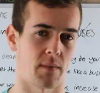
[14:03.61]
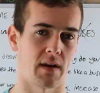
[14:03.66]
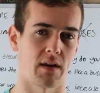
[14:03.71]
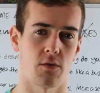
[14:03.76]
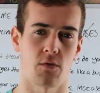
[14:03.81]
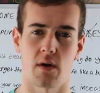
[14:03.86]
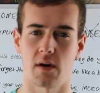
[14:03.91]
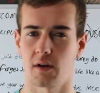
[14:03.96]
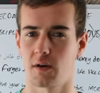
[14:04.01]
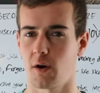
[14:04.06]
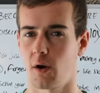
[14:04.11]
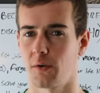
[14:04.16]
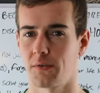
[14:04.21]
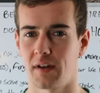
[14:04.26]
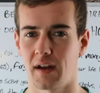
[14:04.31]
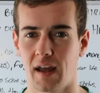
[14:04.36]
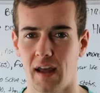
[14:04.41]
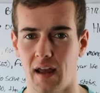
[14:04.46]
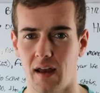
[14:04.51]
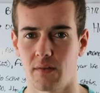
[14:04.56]
for my credit
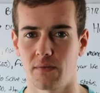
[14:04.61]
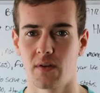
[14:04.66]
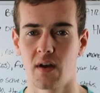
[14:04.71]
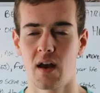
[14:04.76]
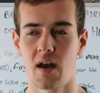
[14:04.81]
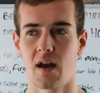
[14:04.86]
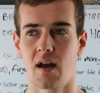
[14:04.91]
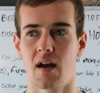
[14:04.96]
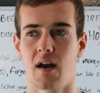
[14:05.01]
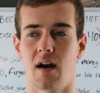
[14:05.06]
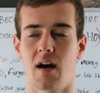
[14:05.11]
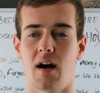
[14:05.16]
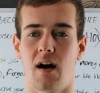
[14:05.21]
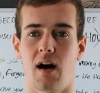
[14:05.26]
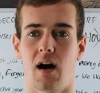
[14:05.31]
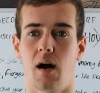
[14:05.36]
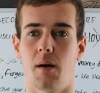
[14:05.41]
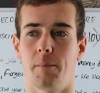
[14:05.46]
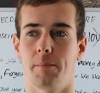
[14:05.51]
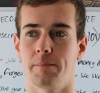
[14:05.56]
card that I have.
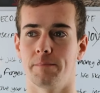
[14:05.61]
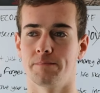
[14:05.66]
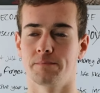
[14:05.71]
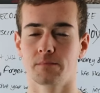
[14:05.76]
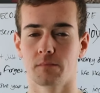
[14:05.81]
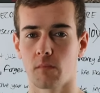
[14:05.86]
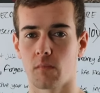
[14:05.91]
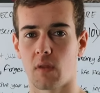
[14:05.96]
Um,